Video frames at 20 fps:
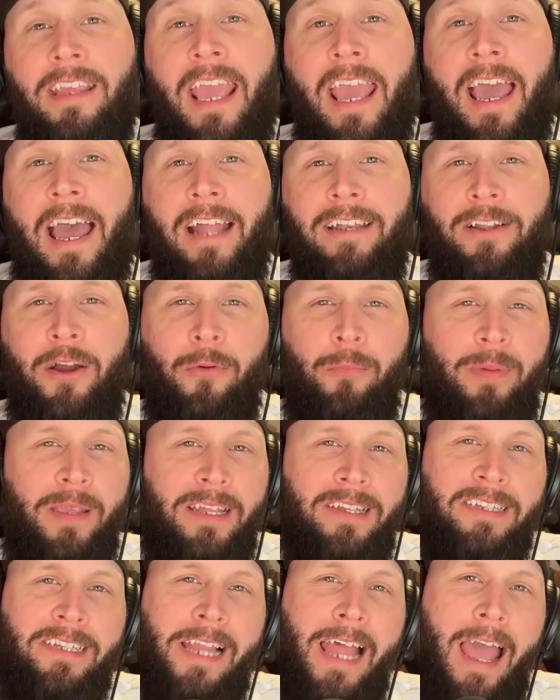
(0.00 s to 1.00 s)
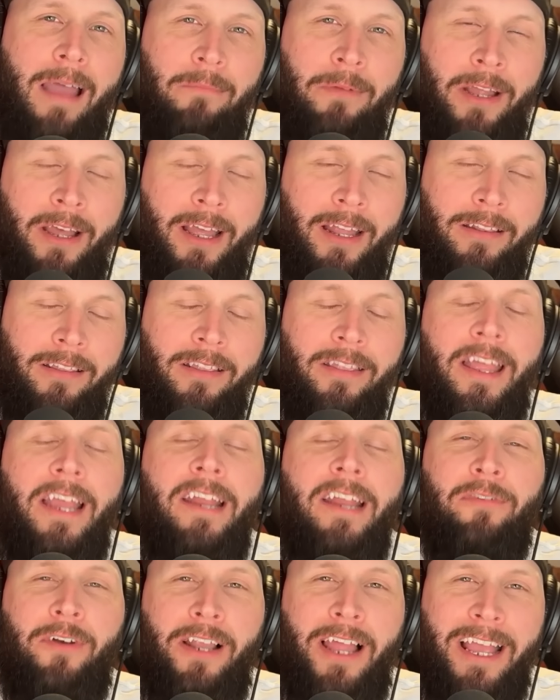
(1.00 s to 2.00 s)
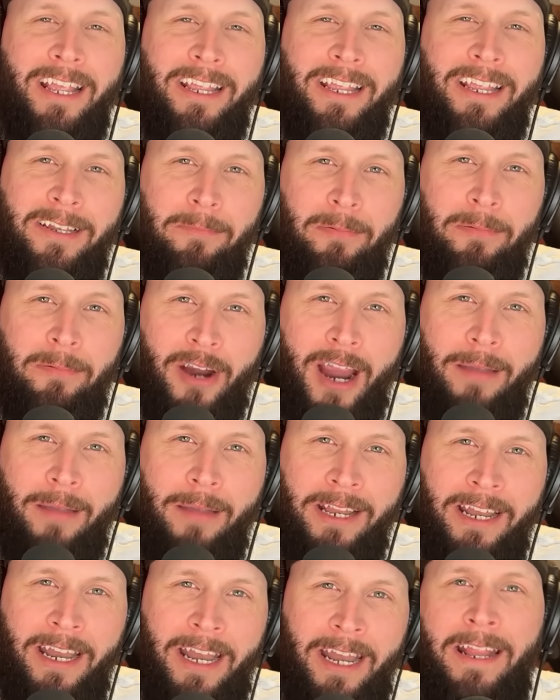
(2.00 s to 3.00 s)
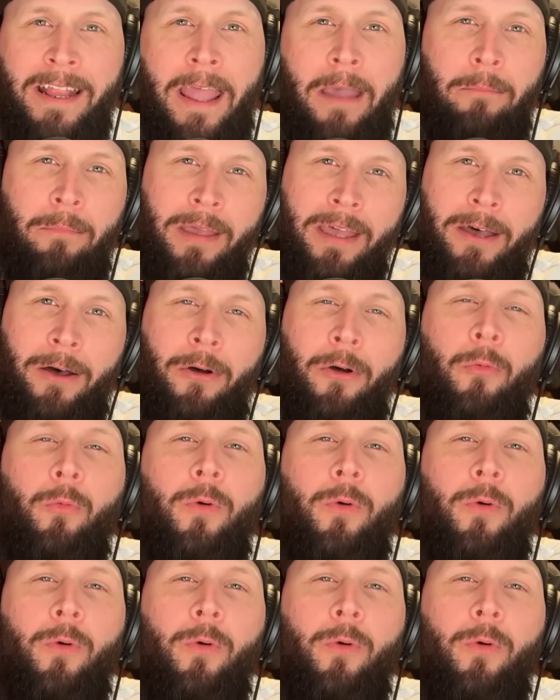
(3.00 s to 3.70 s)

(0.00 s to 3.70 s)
Yeah, don't be a slap nut. Thanks for liking, subscribing, and hitting that bell.